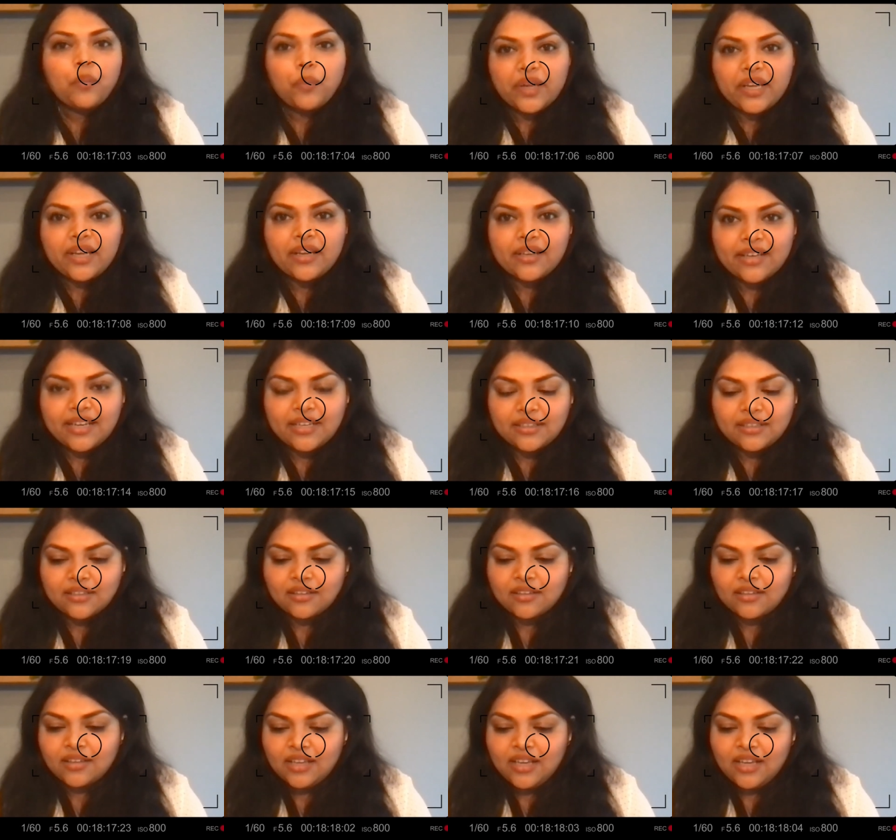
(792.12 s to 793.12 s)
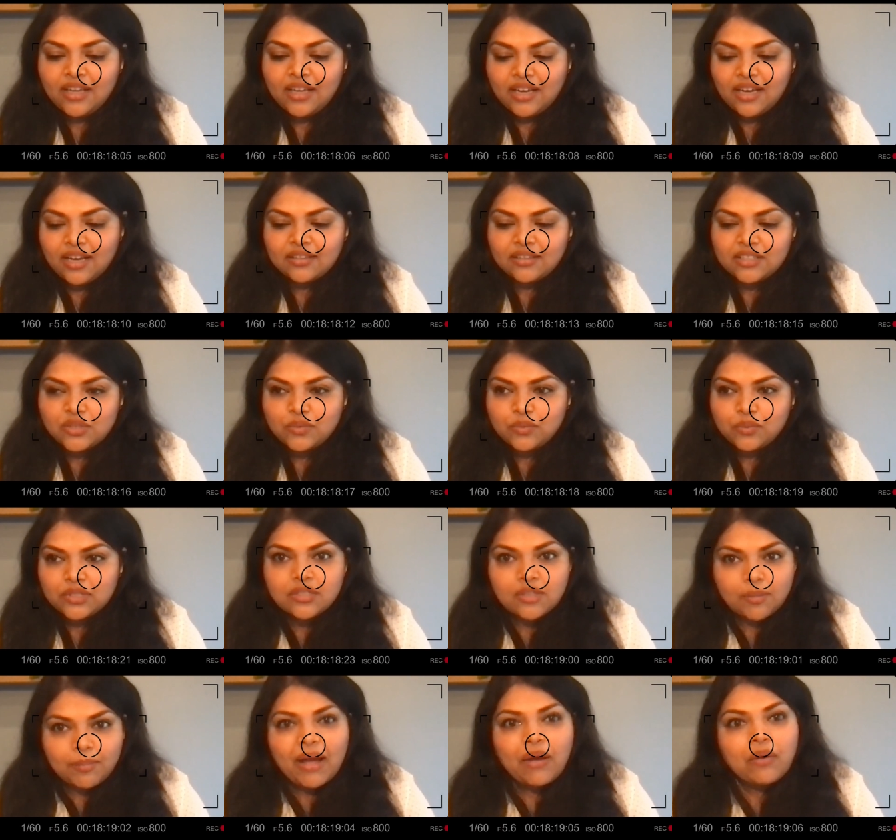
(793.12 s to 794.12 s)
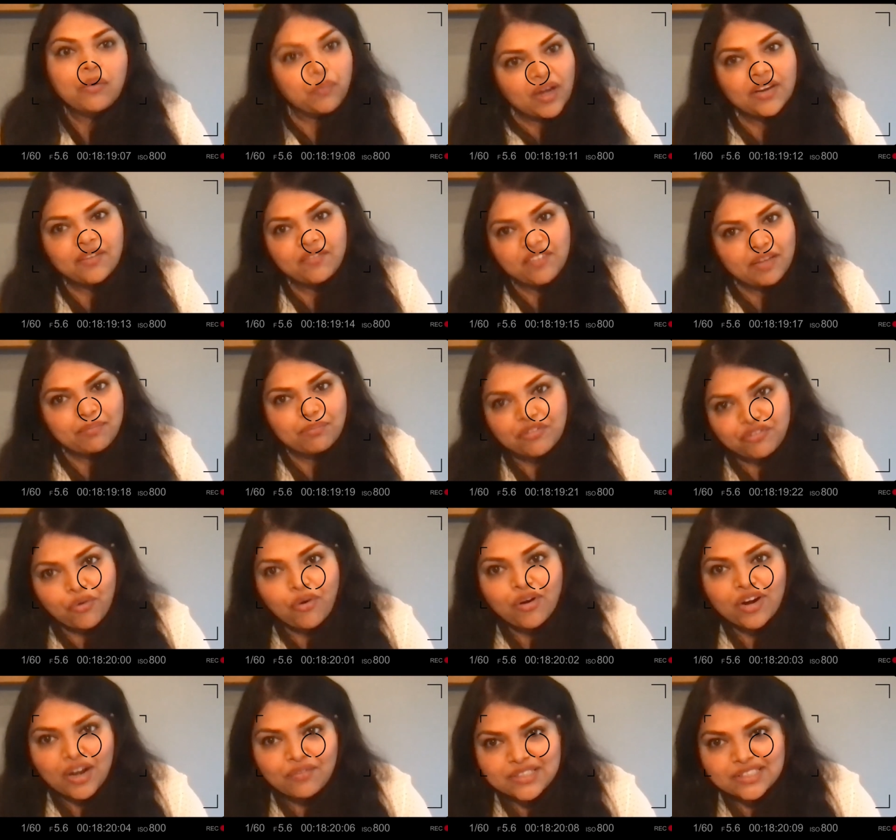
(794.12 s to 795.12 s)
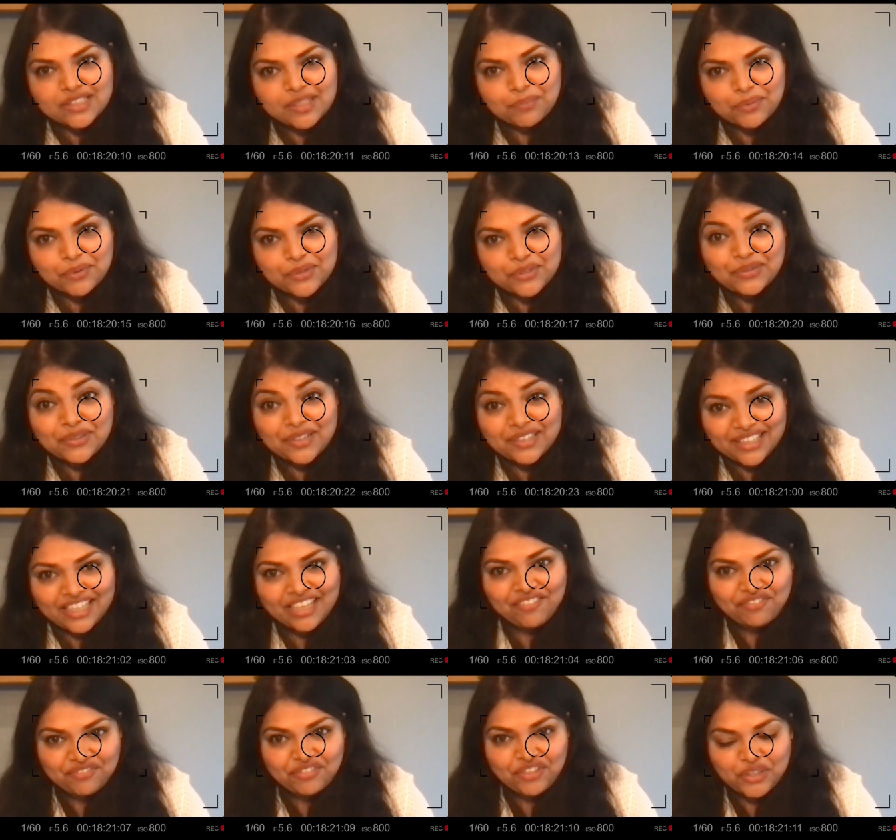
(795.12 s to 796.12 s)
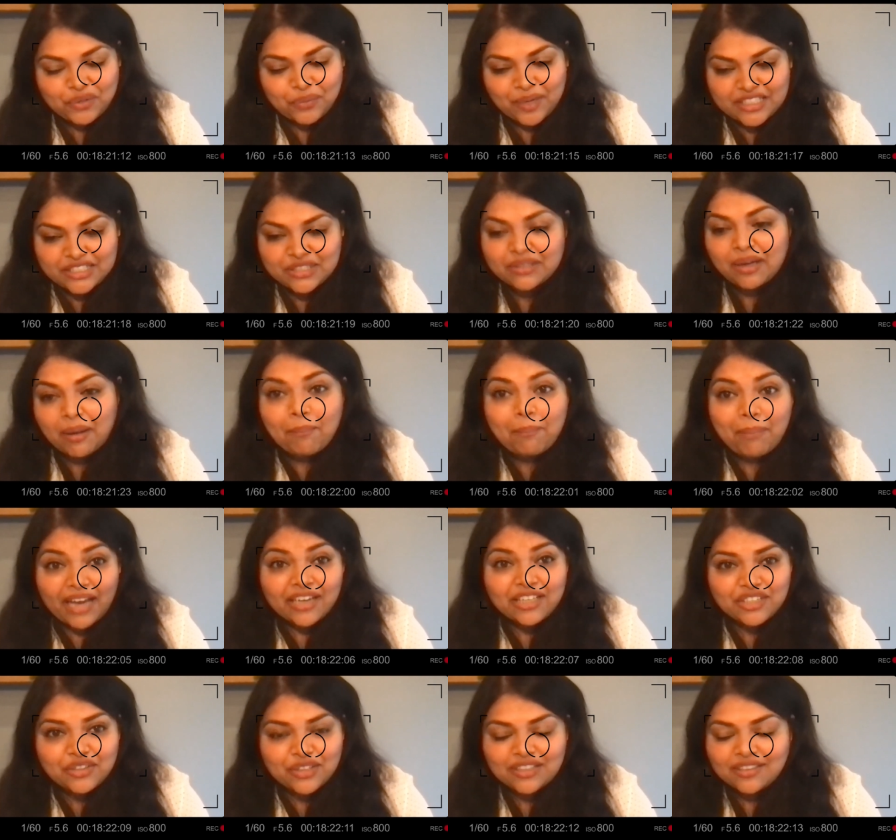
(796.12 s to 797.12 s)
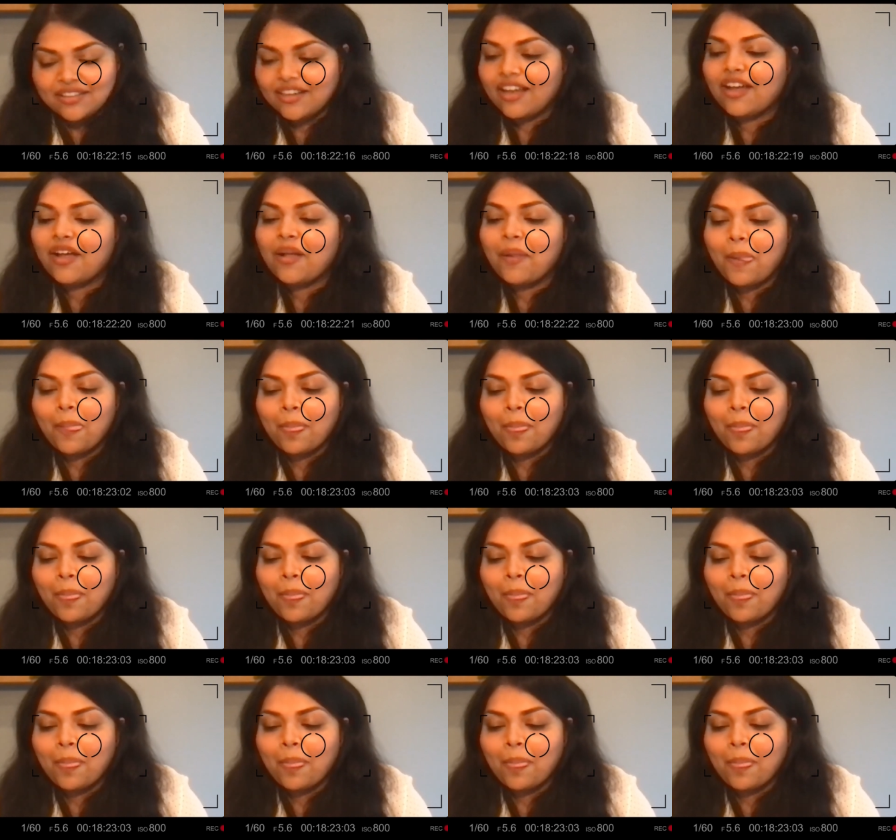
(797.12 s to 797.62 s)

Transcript: week later, and this was about 1 week before I was supposed to leave US to come back to India.